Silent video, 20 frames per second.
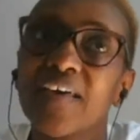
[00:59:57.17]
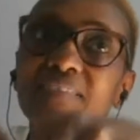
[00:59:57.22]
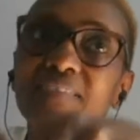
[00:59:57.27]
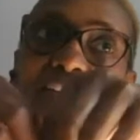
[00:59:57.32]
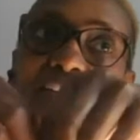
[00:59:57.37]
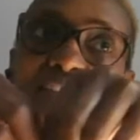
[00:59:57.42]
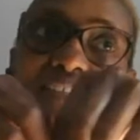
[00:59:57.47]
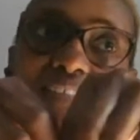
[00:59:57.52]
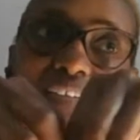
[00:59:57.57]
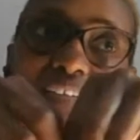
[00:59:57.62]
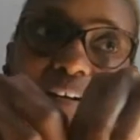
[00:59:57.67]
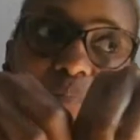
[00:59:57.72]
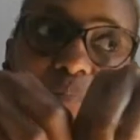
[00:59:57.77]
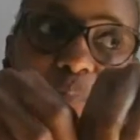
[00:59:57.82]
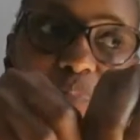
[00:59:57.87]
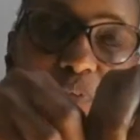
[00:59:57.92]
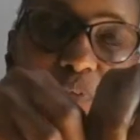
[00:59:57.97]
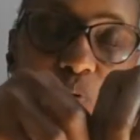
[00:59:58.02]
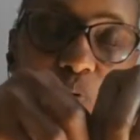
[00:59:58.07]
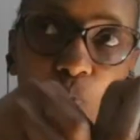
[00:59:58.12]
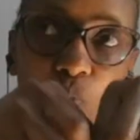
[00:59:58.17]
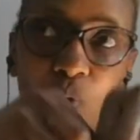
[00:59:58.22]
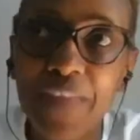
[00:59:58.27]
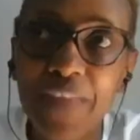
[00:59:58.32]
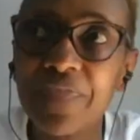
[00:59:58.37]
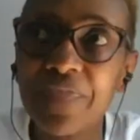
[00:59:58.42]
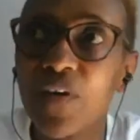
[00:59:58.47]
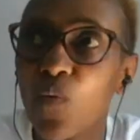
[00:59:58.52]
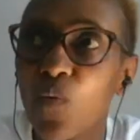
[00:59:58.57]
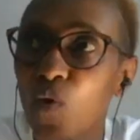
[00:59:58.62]
that
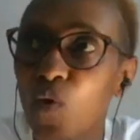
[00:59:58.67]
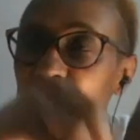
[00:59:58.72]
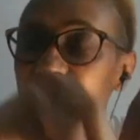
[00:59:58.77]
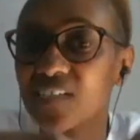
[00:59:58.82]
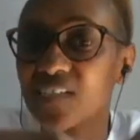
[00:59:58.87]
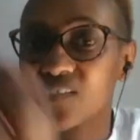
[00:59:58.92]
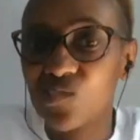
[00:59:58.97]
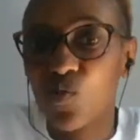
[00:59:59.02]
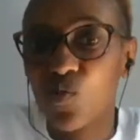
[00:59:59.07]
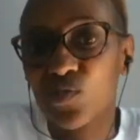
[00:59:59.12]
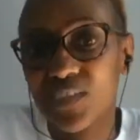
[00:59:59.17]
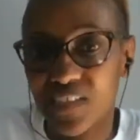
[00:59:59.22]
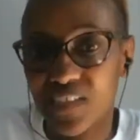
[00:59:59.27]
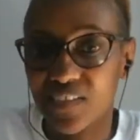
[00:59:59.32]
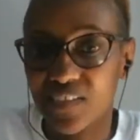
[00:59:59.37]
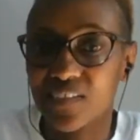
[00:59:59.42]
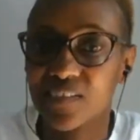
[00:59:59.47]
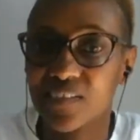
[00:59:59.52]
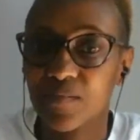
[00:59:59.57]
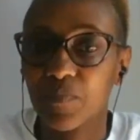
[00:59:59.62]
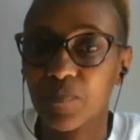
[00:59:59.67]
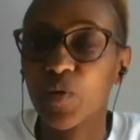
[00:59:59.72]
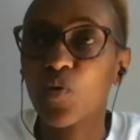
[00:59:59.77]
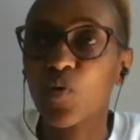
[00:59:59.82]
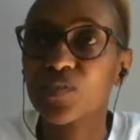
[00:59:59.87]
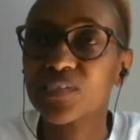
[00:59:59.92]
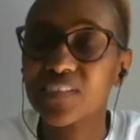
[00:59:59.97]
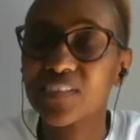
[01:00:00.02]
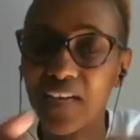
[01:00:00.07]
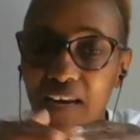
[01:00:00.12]
when the water sources,
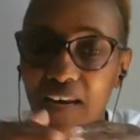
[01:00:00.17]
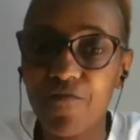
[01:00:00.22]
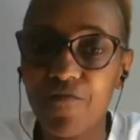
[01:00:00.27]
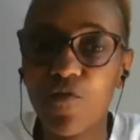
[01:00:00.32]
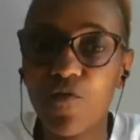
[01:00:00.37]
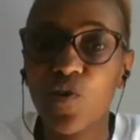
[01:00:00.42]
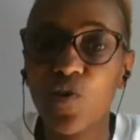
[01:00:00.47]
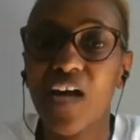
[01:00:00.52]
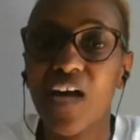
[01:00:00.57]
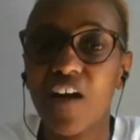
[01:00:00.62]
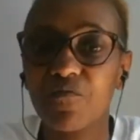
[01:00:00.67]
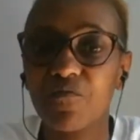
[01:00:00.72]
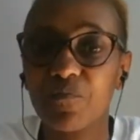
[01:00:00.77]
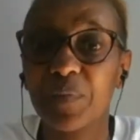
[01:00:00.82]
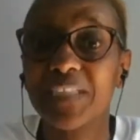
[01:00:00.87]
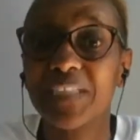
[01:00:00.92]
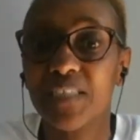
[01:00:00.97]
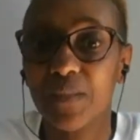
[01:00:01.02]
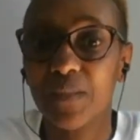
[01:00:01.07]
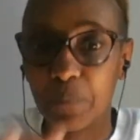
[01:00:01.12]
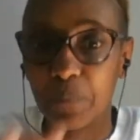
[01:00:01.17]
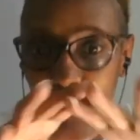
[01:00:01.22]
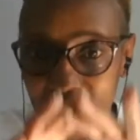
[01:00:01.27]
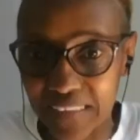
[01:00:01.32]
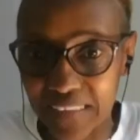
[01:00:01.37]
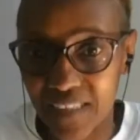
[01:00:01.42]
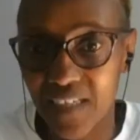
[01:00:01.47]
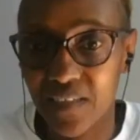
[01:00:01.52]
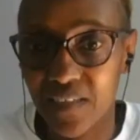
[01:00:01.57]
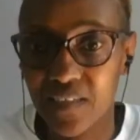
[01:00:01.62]
because the levels have been
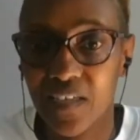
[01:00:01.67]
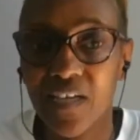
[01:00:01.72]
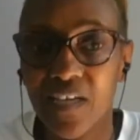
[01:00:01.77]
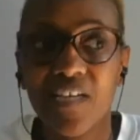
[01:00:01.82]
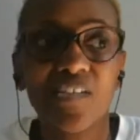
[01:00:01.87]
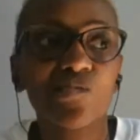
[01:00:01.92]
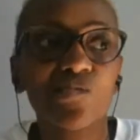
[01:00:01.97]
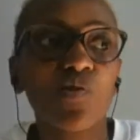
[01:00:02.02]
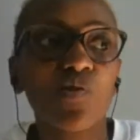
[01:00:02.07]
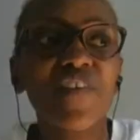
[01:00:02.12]
depleted, so